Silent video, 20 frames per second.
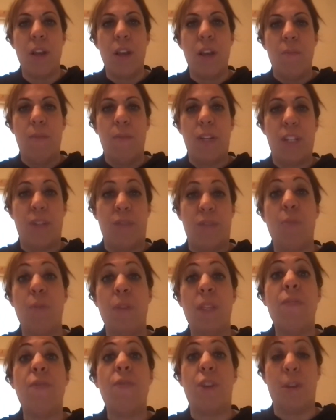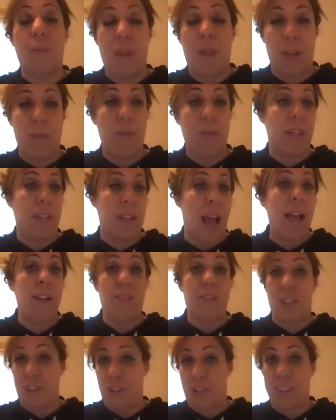Because if you believe you can make a million dollars
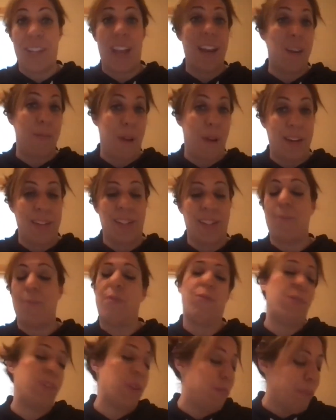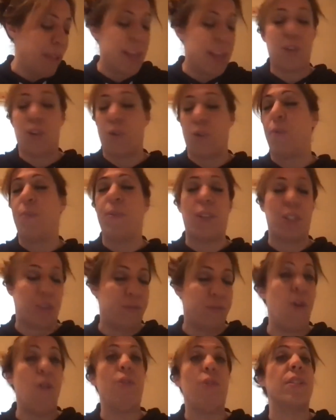and you're excited about it, it's going to be really pleasurable because your
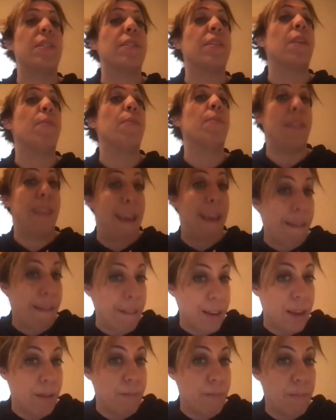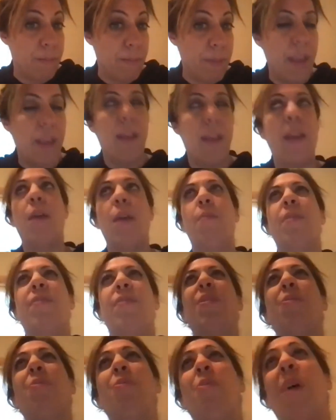focus is going to be on the outcome. But if
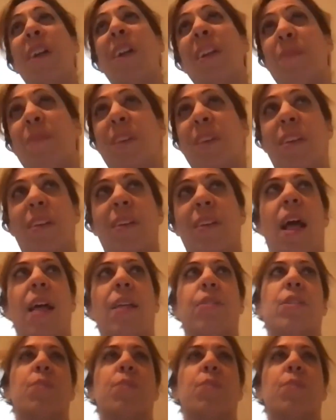you want a million dollars,